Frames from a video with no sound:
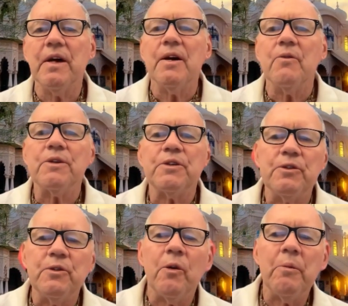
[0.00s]
which
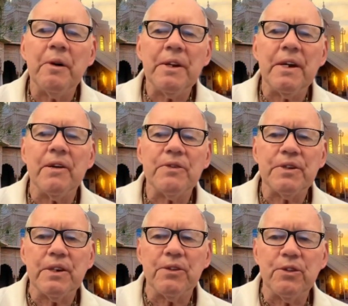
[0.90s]
nobody else
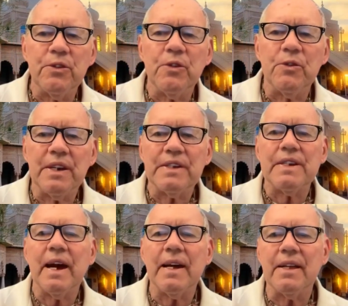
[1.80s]
can do
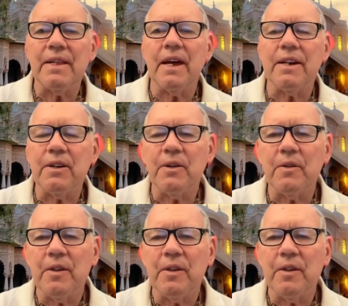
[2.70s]
exactly like you.